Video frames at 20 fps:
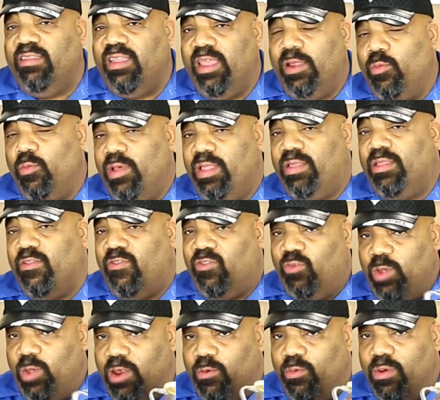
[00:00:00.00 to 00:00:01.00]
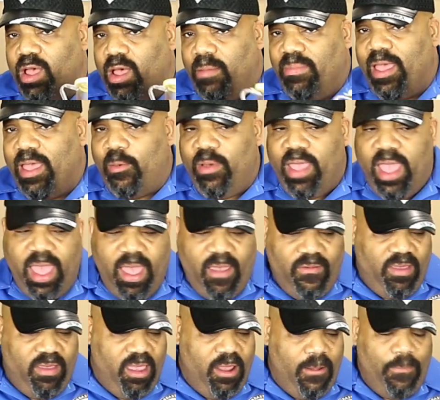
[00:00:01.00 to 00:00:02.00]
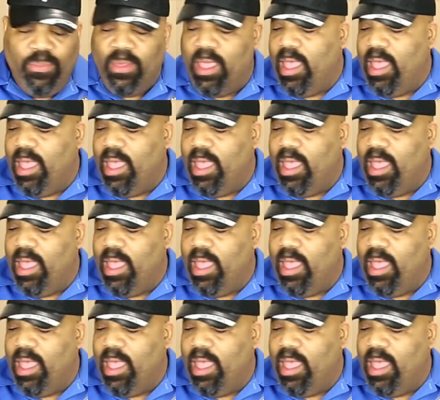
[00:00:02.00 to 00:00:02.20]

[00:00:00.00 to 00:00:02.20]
it with the sweet rub that we have here,